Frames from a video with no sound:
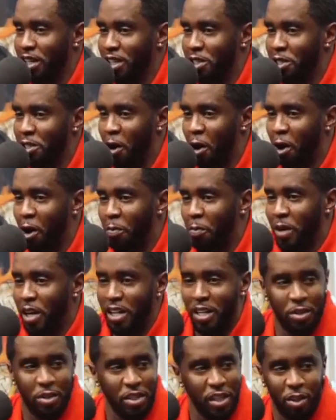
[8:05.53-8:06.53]
of
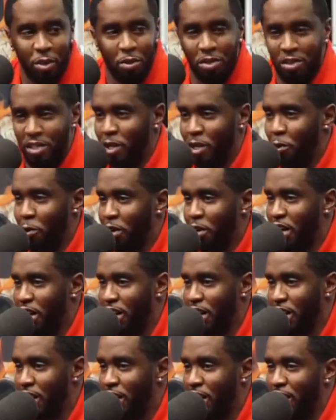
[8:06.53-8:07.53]
Charlemagne, what they gonna say on
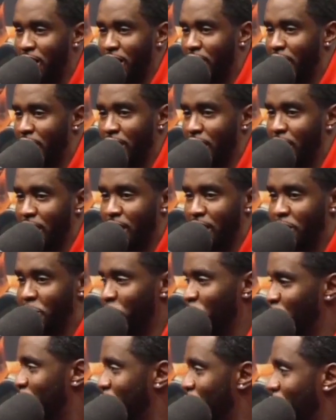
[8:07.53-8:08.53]
here or there, you know
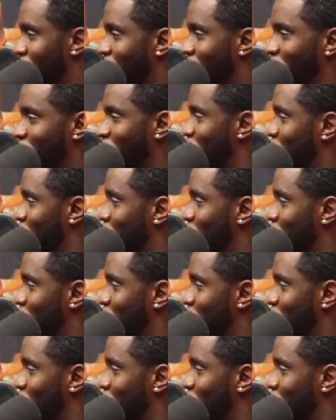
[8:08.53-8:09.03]
what I'm saying? I'm just